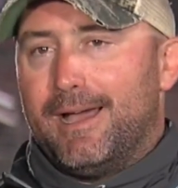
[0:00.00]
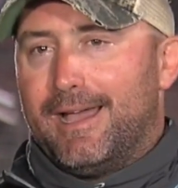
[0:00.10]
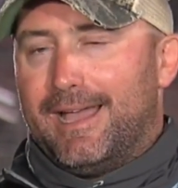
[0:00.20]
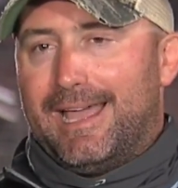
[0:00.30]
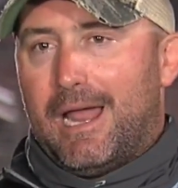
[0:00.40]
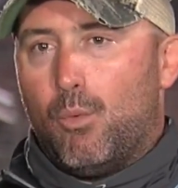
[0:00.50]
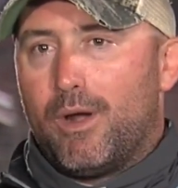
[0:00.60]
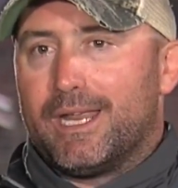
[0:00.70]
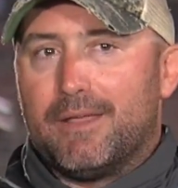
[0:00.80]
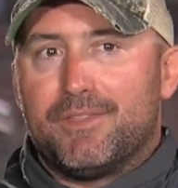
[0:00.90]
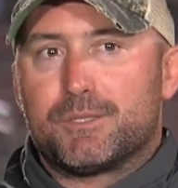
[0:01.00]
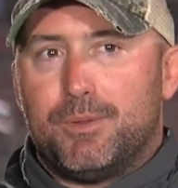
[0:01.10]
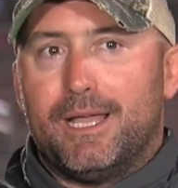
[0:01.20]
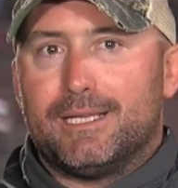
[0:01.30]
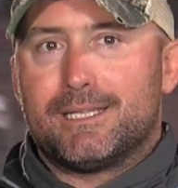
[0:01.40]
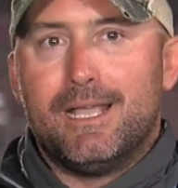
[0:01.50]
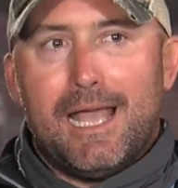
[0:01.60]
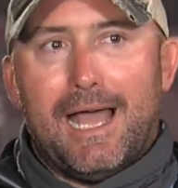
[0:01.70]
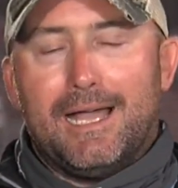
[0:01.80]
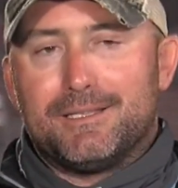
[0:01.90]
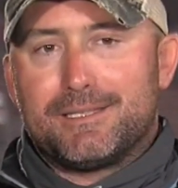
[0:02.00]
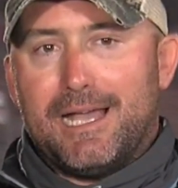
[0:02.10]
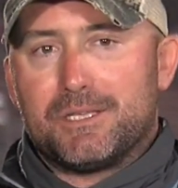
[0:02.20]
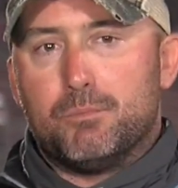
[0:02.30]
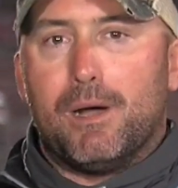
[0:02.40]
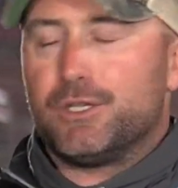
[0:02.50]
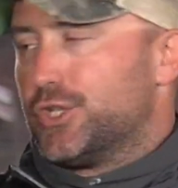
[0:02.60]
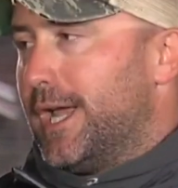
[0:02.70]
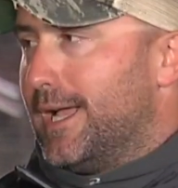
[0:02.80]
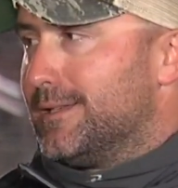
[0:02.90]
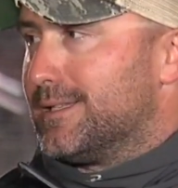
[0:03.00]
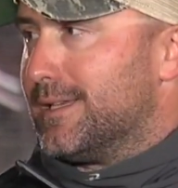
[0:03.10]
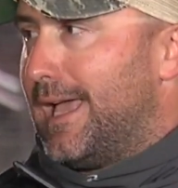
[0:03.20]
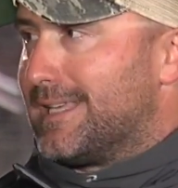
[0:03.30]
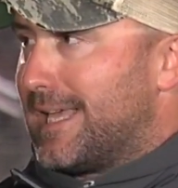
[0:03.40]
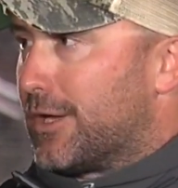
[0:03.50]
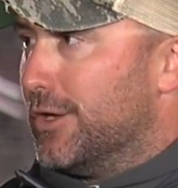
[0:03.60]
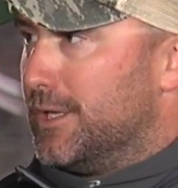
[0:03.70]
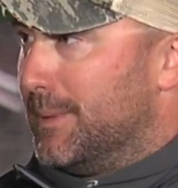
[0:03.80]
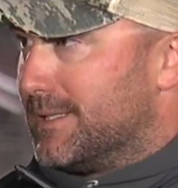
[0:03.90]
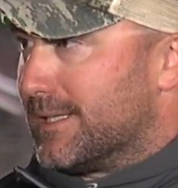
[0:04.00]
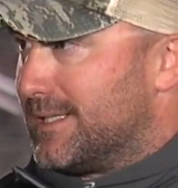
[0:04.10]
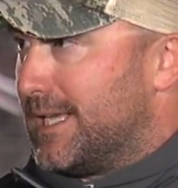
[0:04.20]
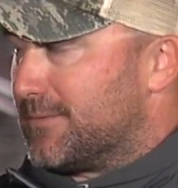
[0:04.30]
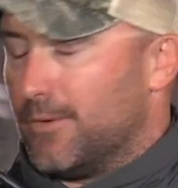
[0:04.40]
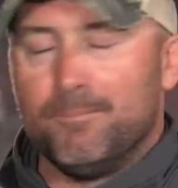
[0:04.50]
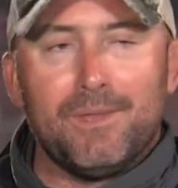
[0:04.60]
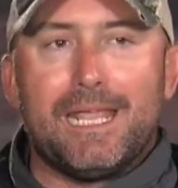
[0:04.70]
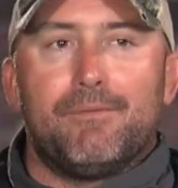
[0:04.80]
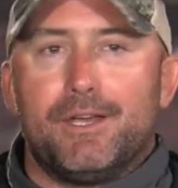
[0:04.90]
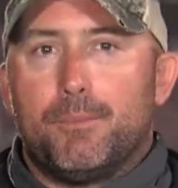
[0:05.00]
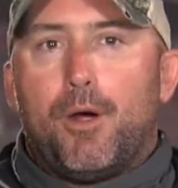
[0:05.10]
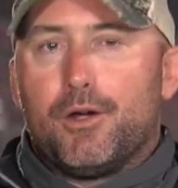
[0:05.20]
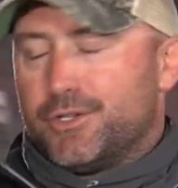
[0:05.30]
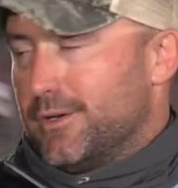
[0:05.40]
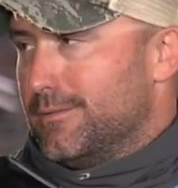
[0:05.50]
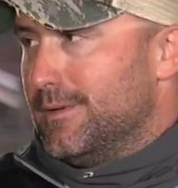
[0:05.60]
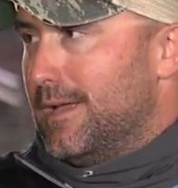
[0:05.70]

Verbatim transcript: uh, and I wanted to give this place as as much chance as I could to be successful, even in departure.